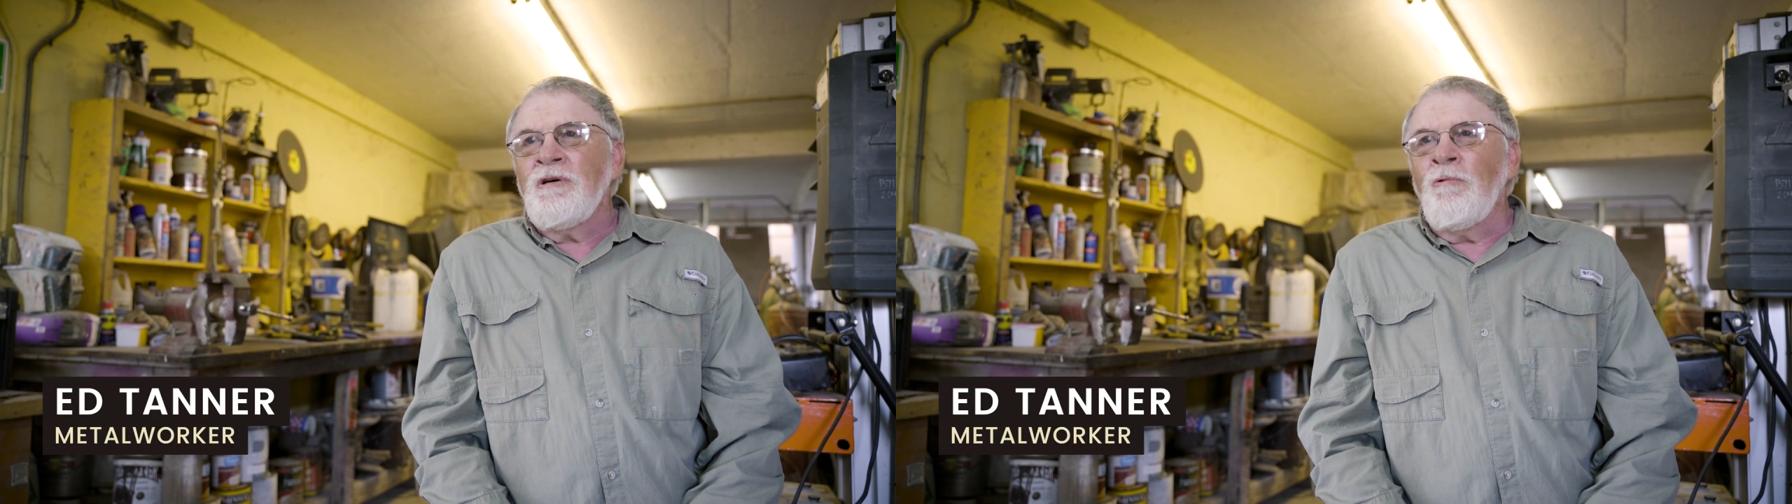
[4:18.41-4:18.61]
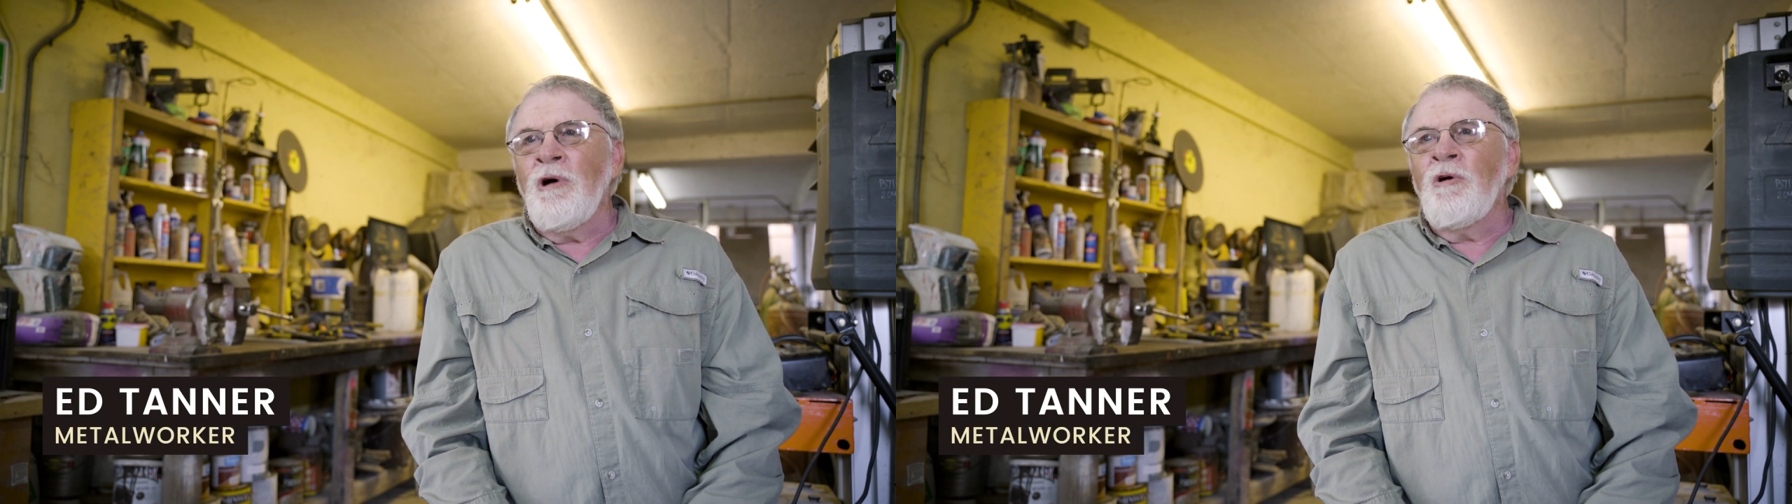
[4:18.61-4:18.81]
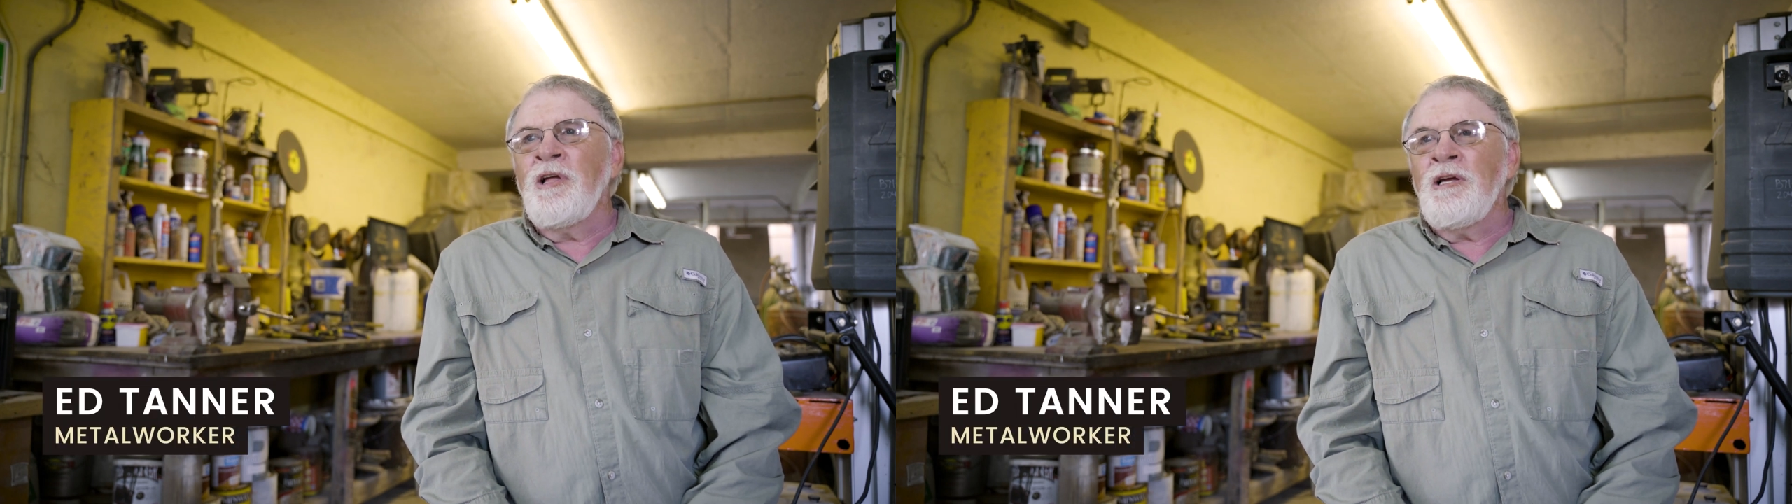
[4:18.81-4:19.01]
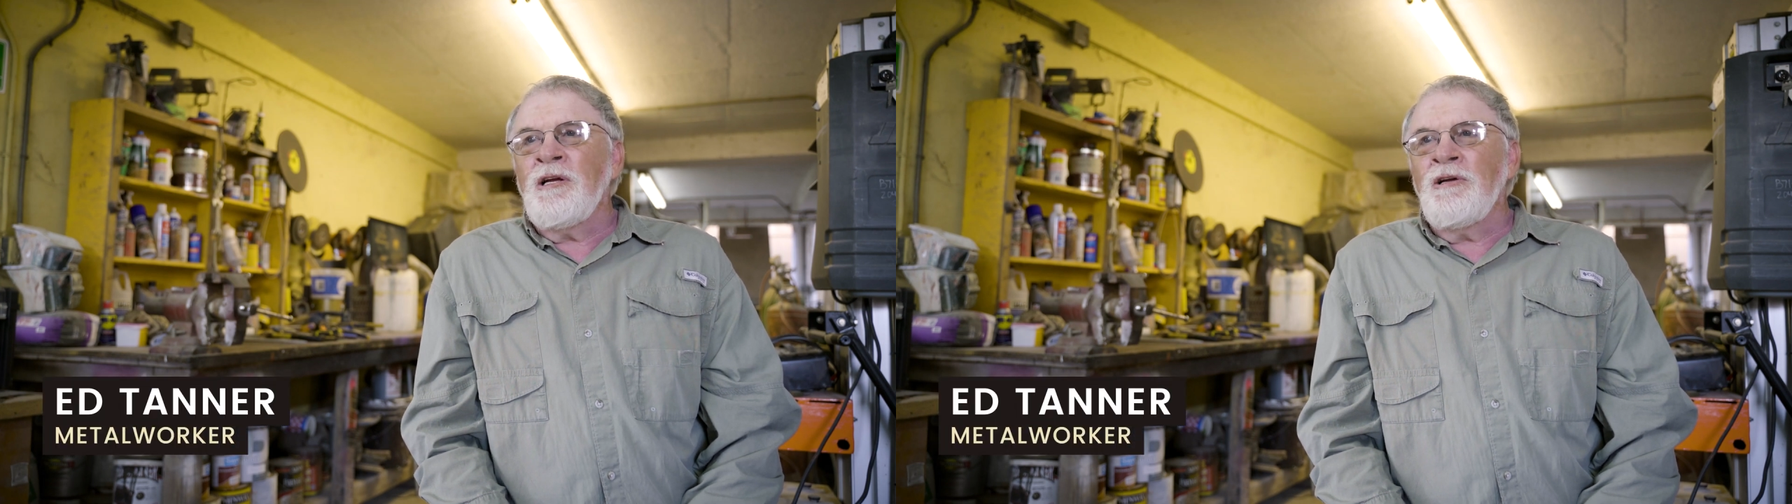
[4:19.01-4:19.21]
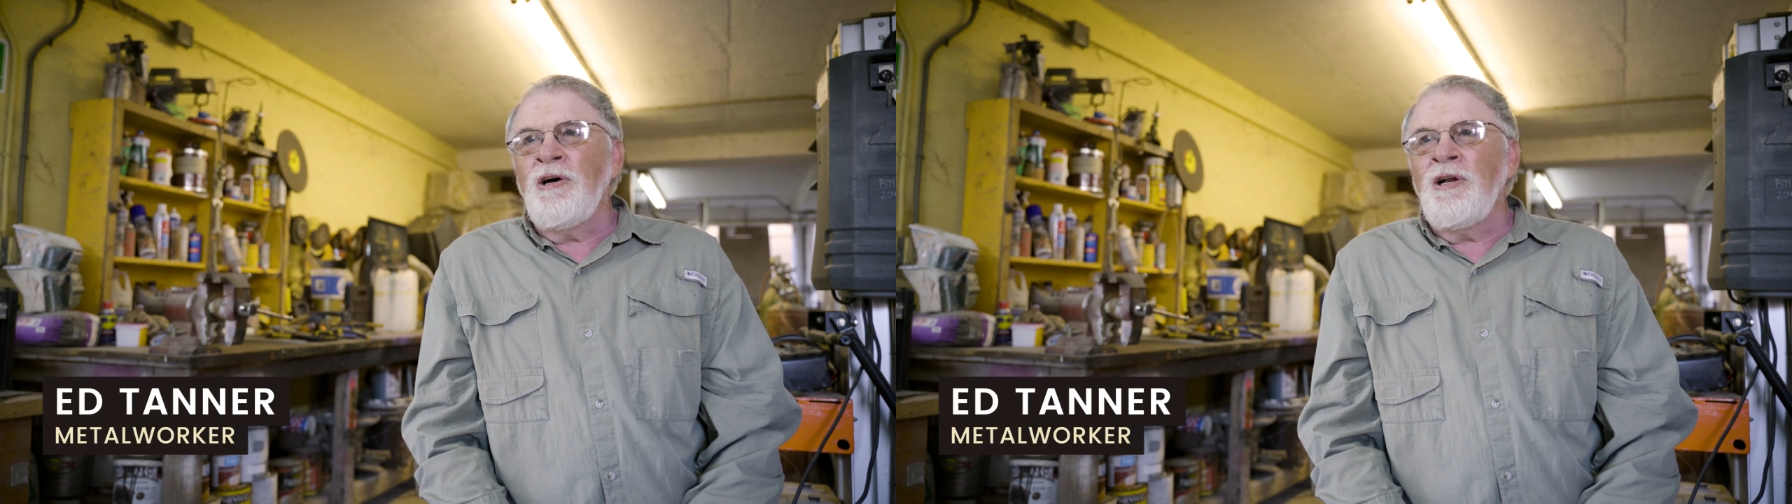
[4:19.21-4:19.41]
welding
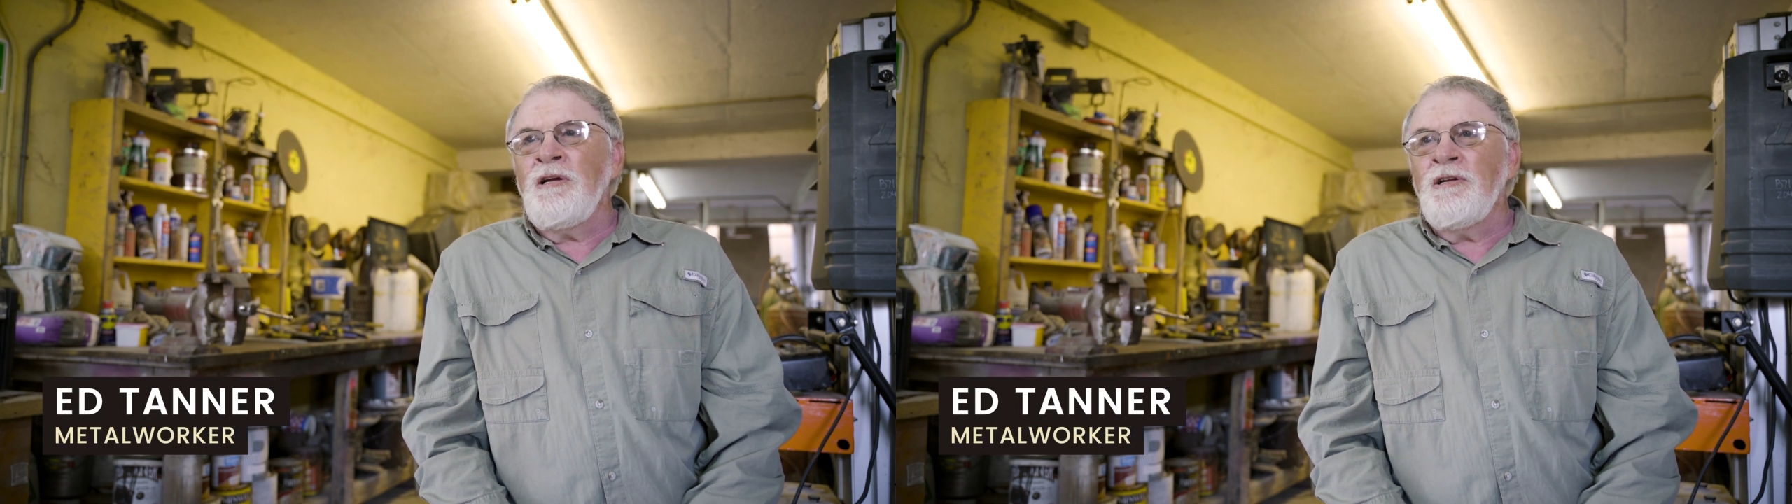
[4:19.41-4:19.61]
and cutting